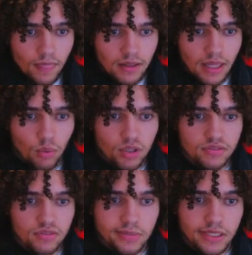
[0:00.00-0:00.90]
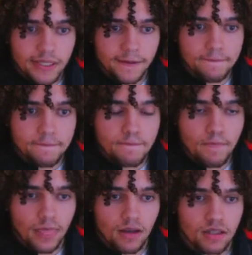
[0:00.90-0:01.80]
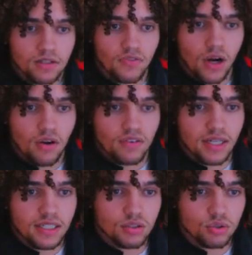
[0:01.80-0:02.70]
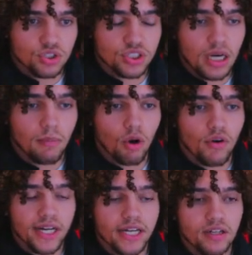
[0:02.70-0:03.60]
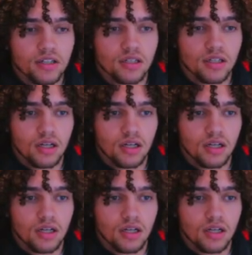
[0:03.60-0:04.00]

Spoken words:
That works for me. I'm gonna fire off a nice little Shadow Ball right here.